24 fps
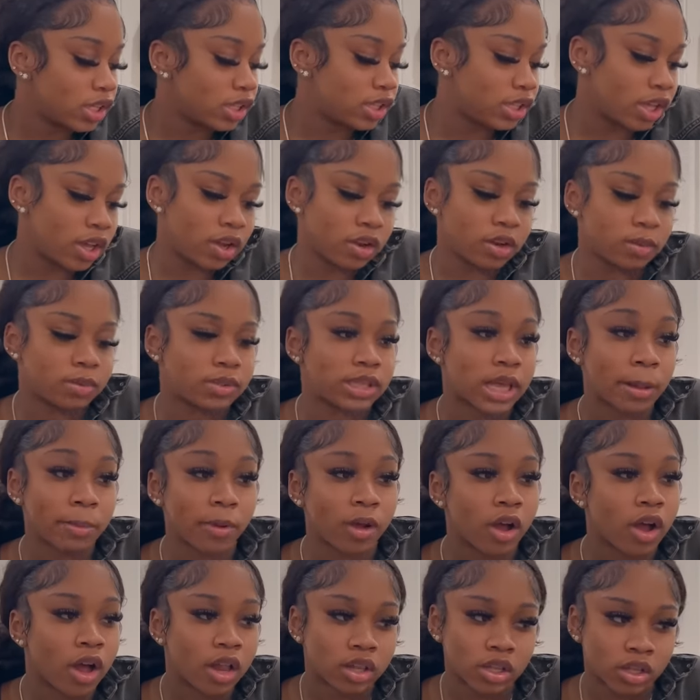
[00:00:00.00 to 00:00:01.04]
tell them stop
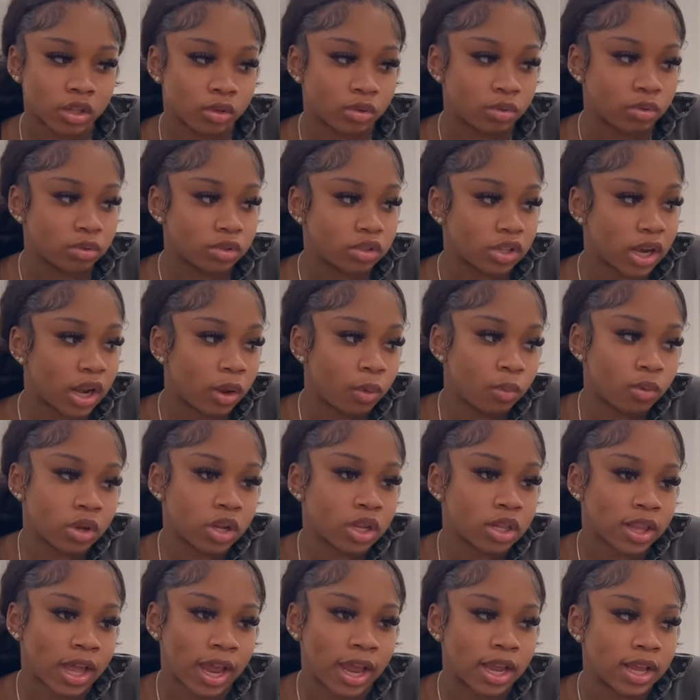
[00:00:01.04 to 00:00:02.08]
calling you so they
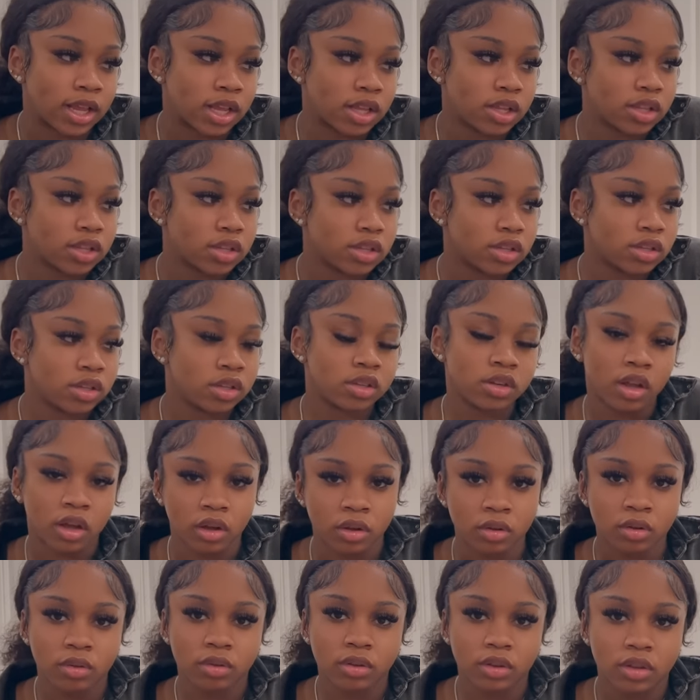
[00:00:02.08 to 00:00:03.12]
wouldn't, like, you
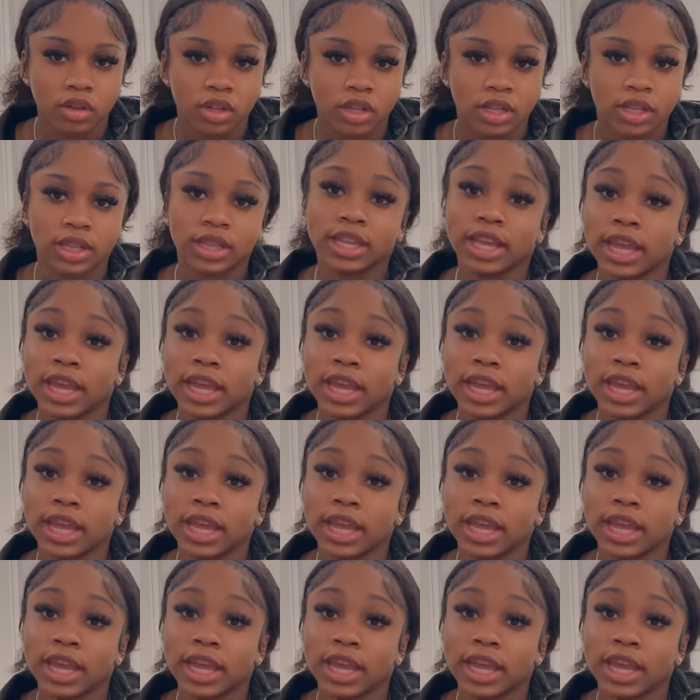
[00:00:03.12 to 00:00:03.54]
know. Right.